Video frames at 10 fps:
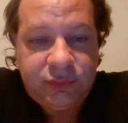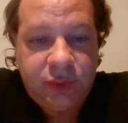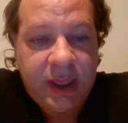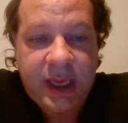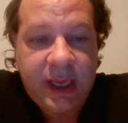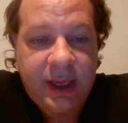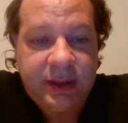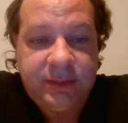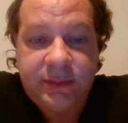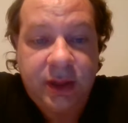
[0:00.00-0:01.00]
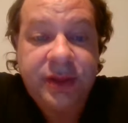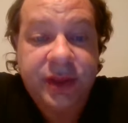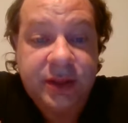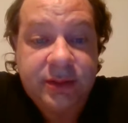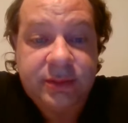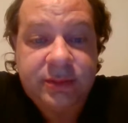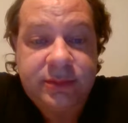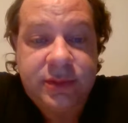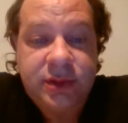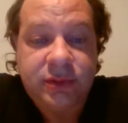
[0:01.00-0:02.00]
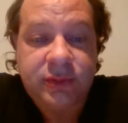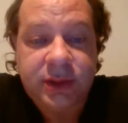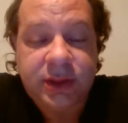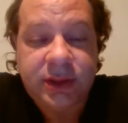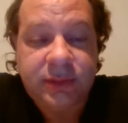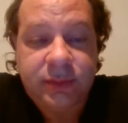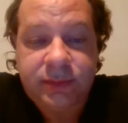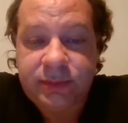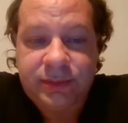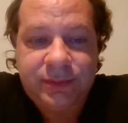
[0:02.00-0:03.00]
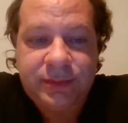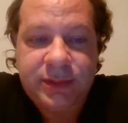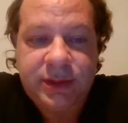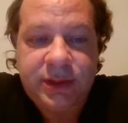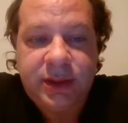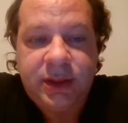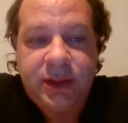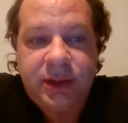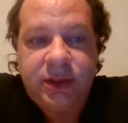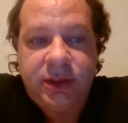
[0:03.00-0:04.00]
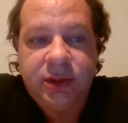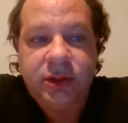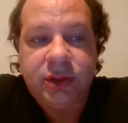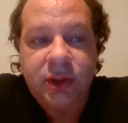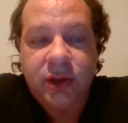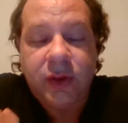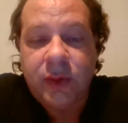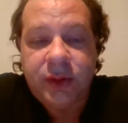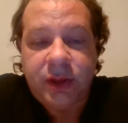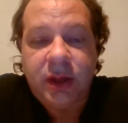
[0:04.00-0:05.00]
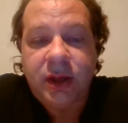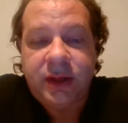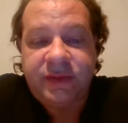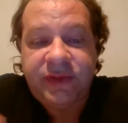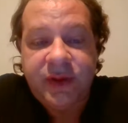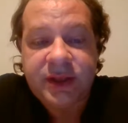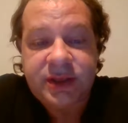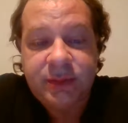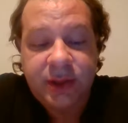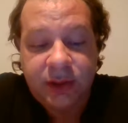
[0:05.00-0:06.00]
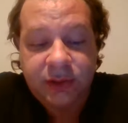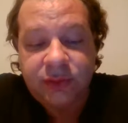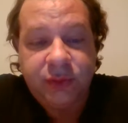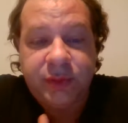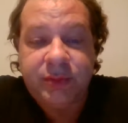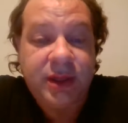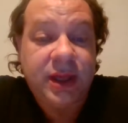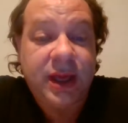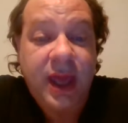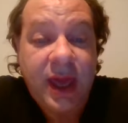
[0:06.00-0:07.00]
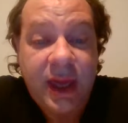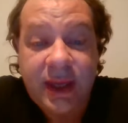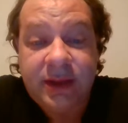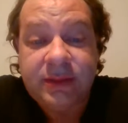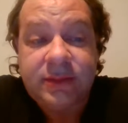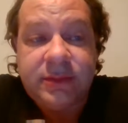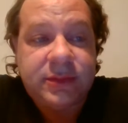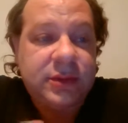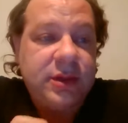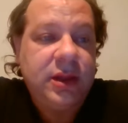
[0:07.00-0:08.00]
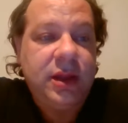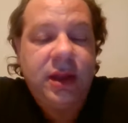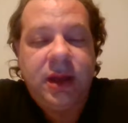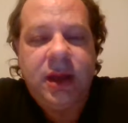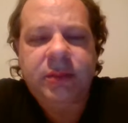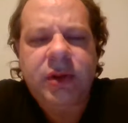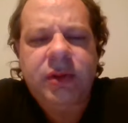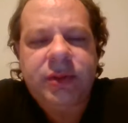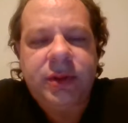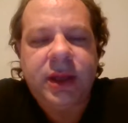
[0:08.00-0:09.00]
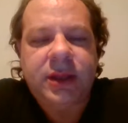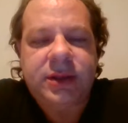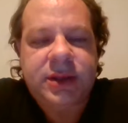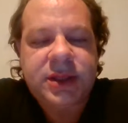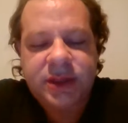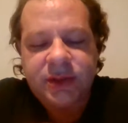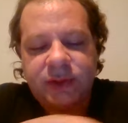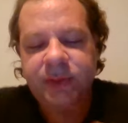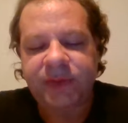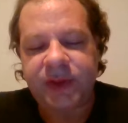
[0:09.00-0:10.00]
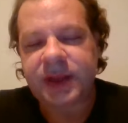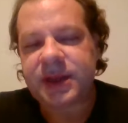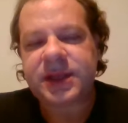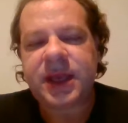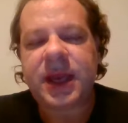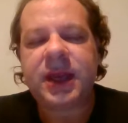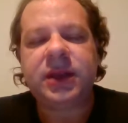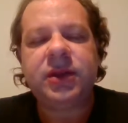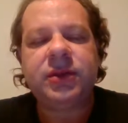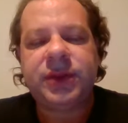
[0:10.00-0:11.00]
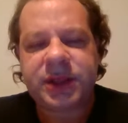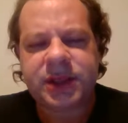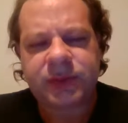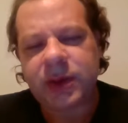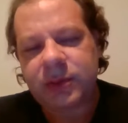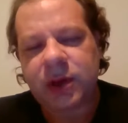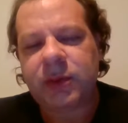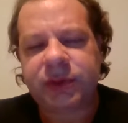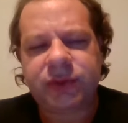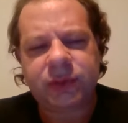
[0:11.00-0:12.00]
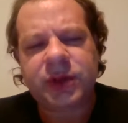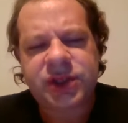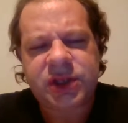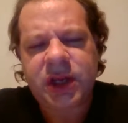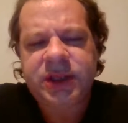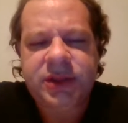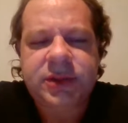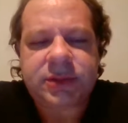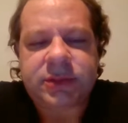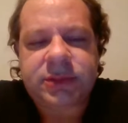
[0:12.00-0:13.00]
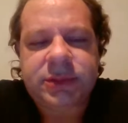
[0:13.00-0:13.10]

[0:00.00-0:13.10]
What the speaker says: We had nothing. So really, you couldn't go online and find somebody, a group, and be like, "Hey, I'm going like this is a group for this. Hey, this is what I'm going through. What should I do?"